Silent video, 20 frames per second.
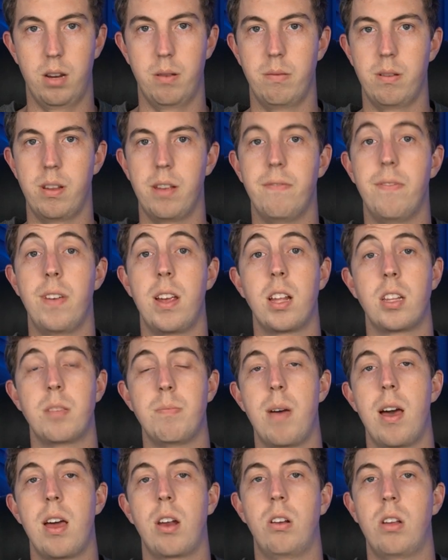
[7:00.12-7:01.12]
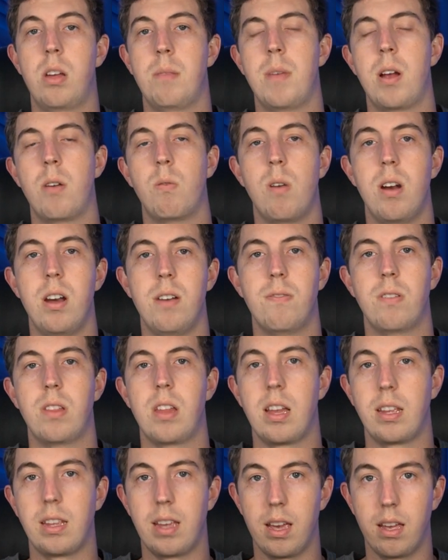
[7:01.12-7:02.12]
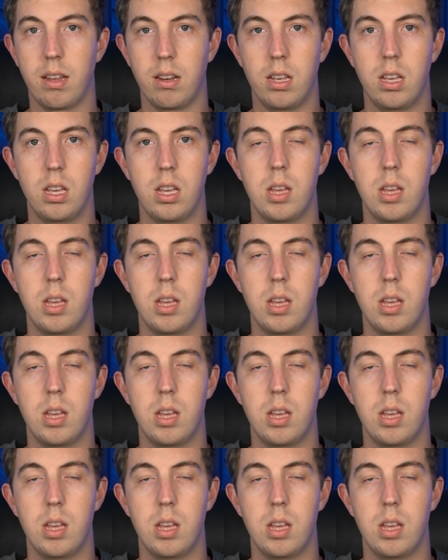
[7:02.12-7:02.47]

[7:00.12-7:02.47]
an advanced paddle, I'm not ready for that yet.